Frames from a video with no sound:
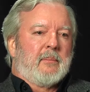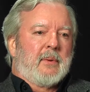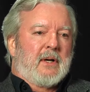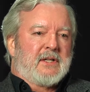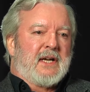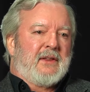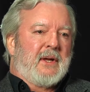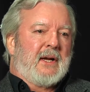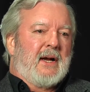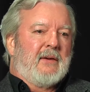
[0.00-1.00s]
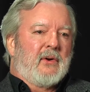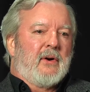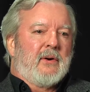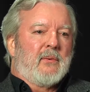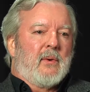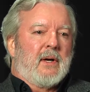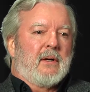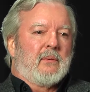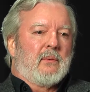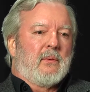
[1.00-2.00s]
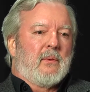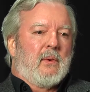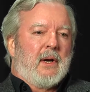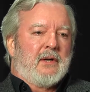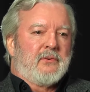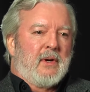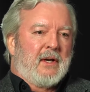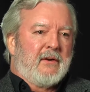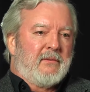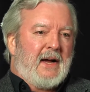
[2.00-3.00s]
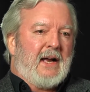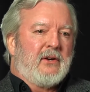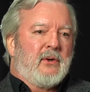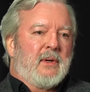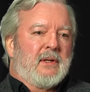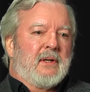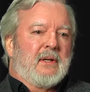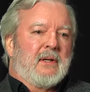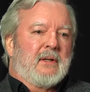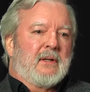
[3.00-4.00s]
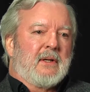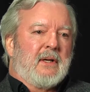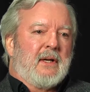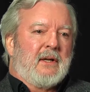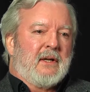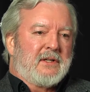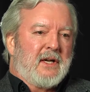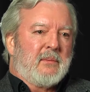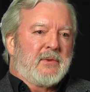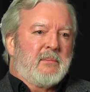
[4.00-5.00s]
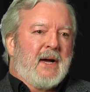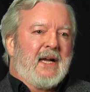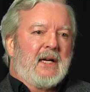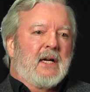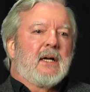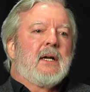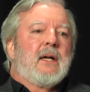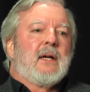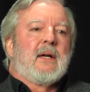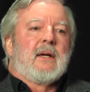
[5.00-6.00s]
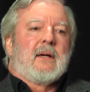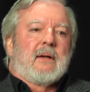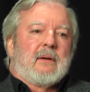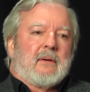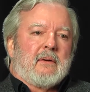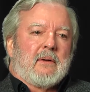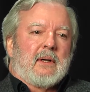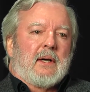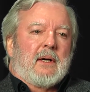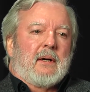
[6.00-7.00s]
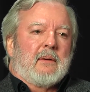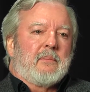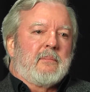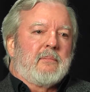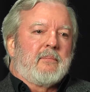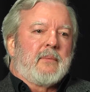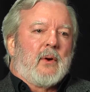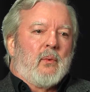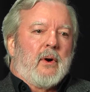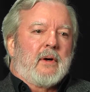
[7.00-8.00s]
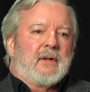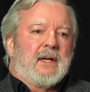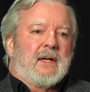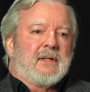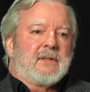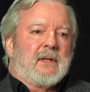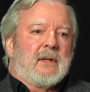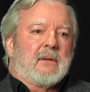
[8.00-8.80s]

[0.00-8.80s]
because I think I have learned what is really of value in the attempt to make a work that is